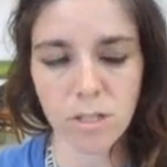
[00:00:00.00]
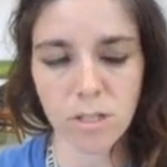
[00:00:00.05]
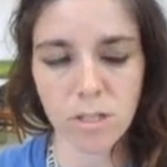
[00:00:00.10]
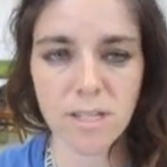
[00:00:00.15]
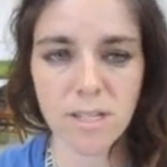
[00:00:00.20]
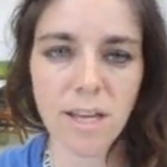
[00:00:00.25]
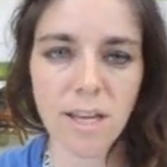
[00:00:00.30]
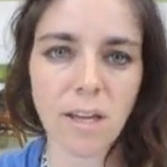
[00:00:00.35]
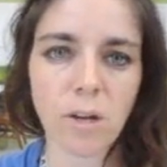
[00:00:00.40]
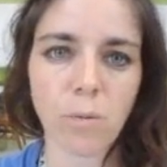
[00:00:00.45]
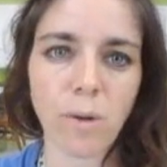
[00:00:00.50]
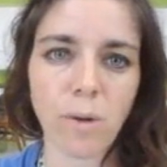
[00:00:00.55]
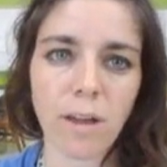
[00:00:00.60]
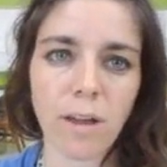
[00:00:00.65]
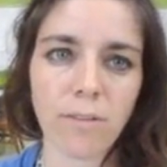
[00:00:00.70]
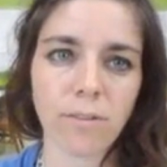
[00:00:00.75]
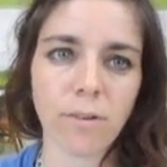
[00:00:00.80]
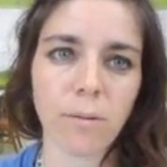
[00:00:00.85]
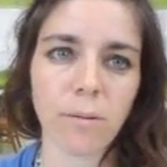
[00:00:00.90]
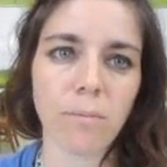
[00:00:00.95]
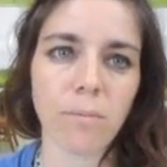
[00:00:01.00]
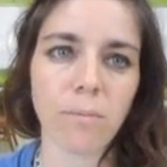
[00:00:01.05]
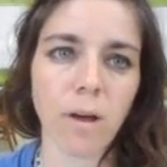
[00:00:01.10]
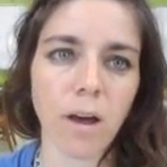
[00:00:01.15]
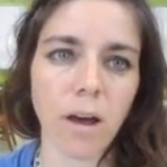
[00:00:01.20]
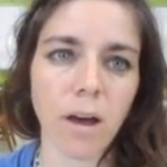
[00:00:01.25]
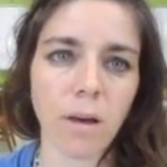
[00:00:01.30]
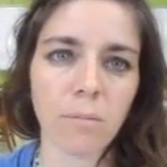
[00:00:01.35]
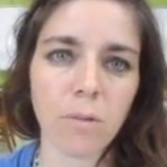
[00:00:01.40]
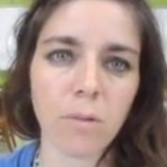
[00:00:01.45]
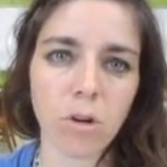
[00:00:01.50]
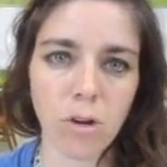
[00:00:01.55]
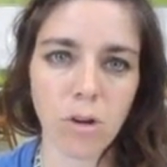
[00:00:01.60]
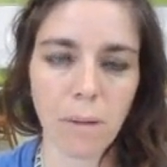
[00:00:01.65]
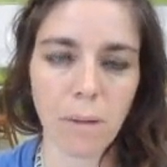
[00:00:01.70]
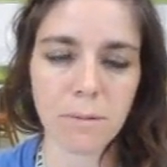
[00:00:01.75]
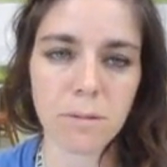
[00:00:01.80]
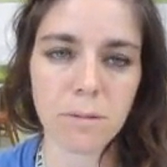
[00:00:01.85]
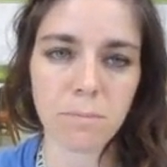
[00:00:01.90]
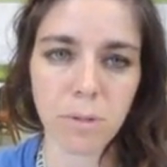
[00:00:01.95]
to take it away from um,
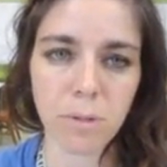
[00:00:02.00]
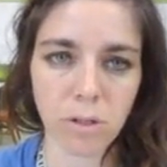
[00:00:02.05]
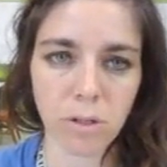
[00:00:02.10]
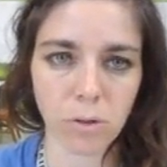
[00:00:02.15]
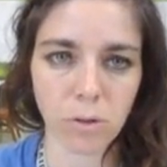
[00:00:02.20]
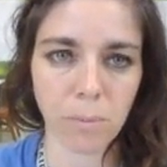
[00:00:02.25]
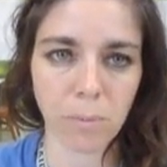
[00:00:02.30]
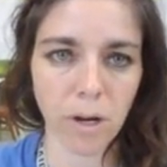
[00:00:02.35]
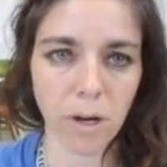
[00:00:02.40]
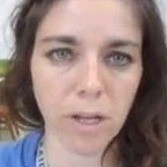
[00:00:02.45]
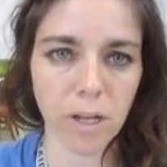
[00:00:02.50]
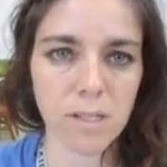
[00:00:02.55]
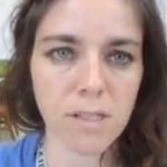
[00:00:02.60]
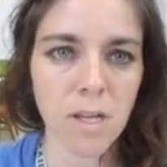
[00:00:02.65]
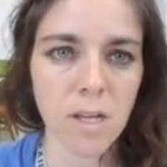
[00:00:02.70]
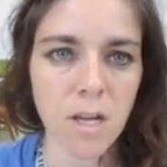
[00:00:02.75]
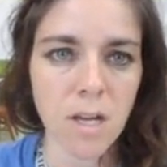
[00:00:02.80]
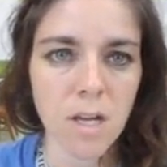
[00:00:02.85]
corrupt political parties.